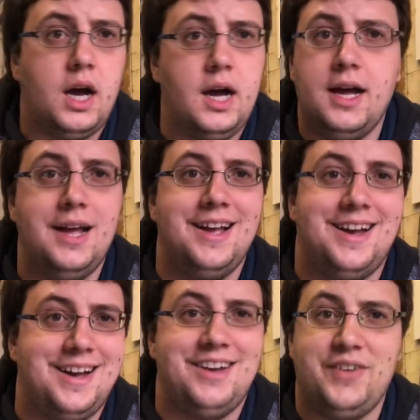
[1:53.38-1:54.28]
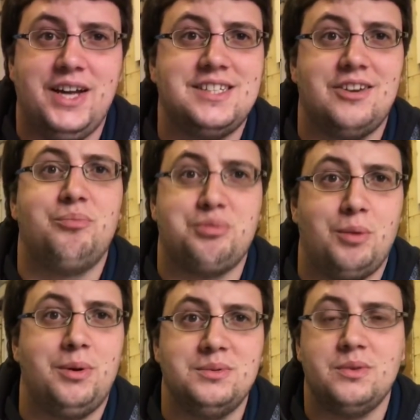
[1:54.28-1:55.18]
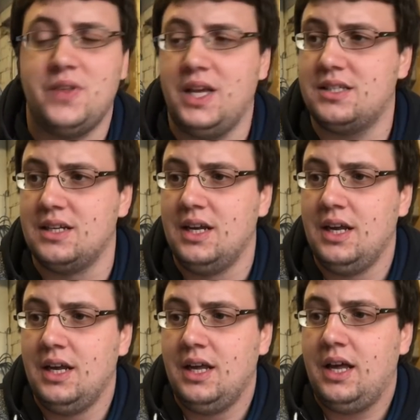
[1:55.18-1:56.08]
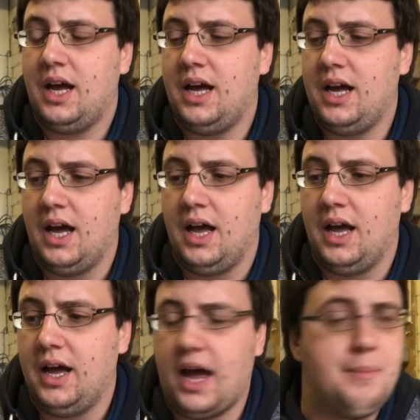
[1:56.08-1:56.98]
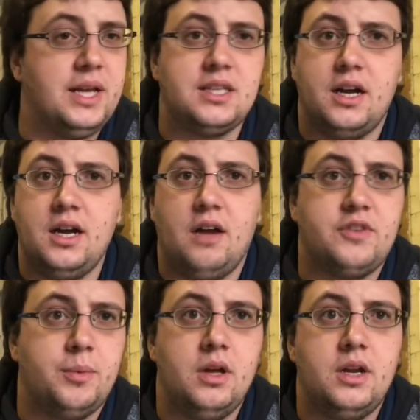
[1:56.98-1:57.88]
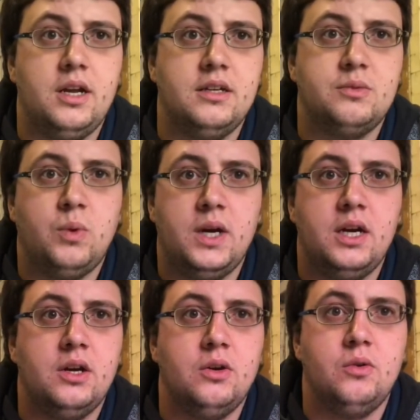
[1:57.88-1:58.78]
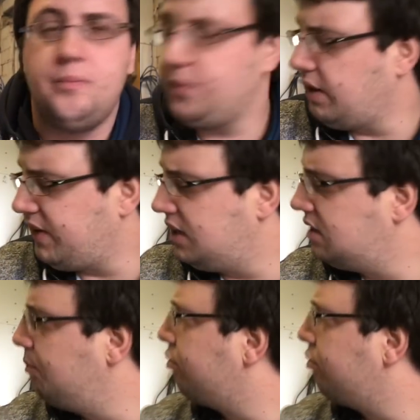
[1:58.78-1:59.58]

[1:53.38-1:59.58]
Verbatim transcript: I've had some problems with this. Uh, MSI Afterburner as well. I've had some